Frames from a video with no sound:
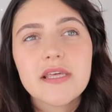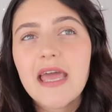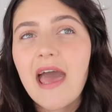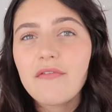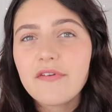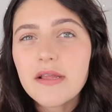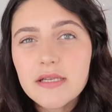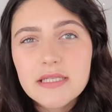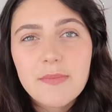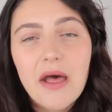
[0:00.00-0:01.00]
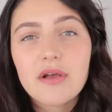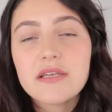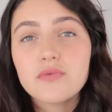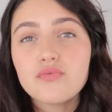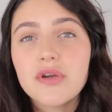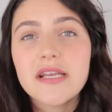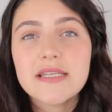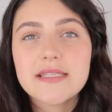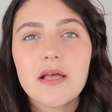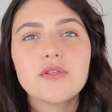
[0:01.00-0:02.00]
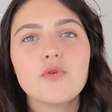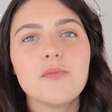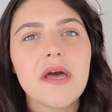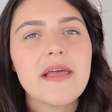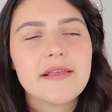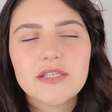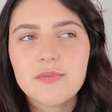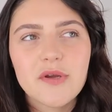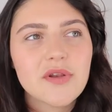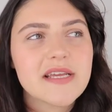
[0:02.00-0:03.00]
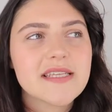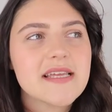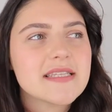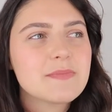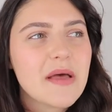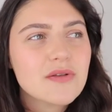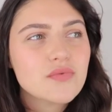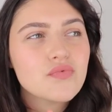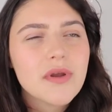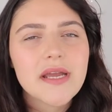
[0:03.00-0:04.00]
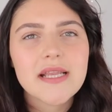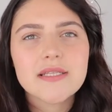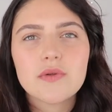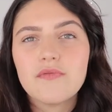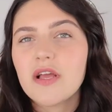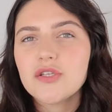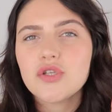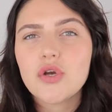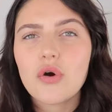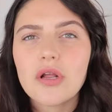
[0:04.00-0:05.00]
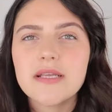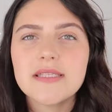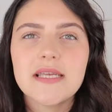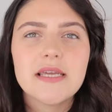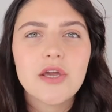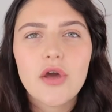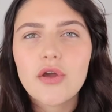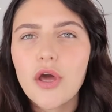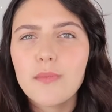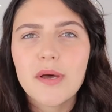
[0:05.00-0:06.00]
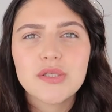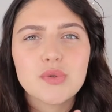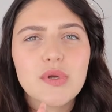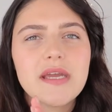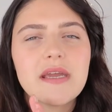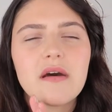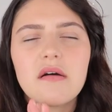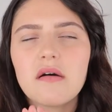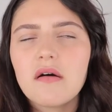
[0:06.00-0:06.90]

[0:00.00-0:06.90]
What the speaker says: The caffeine smell is really subtle, but to be honest, it smells really sort of like chocolatey, cocoa buttery.